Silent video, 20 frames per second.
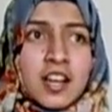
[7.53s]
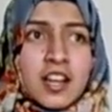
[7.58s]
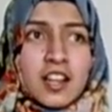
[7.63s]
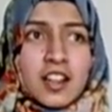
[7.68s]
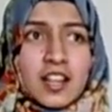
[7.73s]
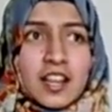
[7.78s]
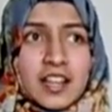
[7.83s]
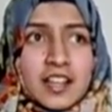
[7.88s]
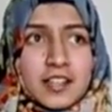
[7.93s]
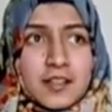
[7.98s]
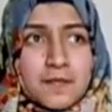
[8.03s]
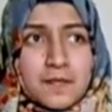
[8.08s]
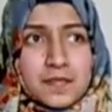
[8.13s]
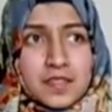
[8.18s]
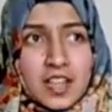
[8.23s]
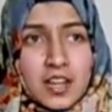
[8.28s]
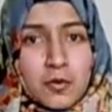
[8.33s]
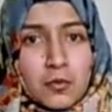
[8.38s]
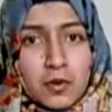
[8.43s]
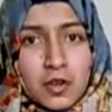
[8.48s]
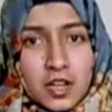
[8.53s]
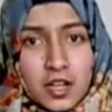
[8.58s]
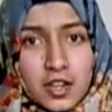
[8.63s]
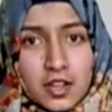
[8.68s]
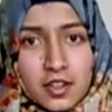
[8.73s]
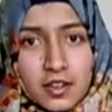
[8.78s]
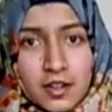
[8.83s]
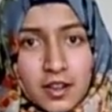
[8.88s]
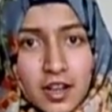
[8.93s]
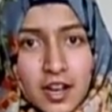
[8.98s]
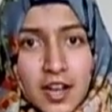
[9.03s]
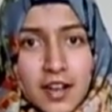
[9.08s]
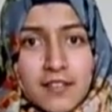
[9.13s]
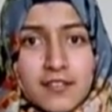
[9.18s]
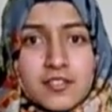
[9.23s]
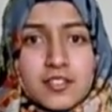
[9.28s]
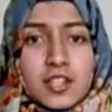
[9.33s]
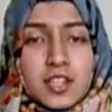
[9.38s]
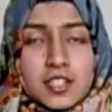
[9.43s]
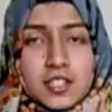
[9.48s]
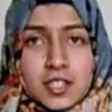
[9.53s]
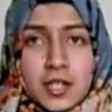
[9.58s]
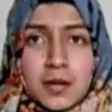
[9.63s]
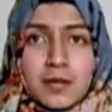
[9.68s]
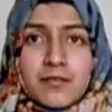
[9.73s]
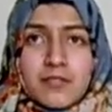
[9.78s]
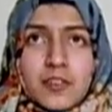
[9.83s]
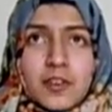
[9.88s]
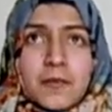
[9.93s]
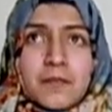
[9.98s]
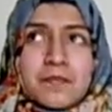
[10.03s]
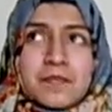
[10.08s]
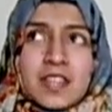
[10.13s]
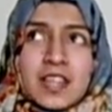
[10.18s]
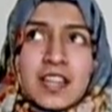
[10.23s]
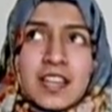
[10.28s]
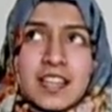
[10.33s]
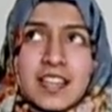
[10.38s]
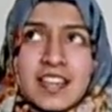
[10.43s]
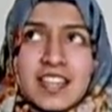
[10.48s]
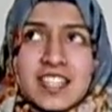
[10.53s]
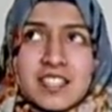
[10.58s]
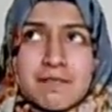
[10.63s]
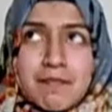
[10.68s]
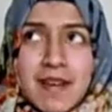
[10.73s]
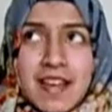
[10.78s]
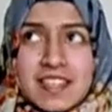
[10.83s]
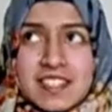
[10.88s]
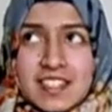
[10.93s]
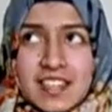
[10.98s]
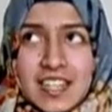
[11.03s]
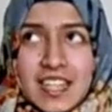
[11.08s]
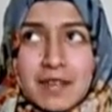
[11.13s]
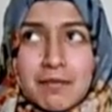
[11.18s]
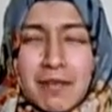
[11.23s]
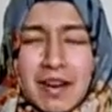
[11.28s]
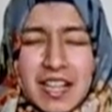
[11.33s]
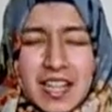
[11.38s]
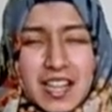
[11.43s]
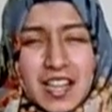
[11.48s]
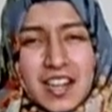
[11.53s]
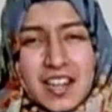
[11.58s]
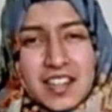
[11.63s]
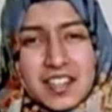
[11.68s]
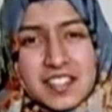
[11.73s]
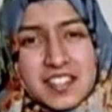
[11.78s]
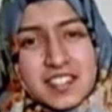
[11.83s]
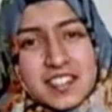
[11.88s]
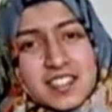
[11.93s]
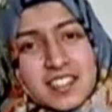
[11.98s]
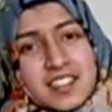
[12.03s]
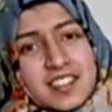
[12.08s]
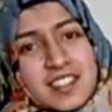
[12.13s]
like what I've just come from is basically my last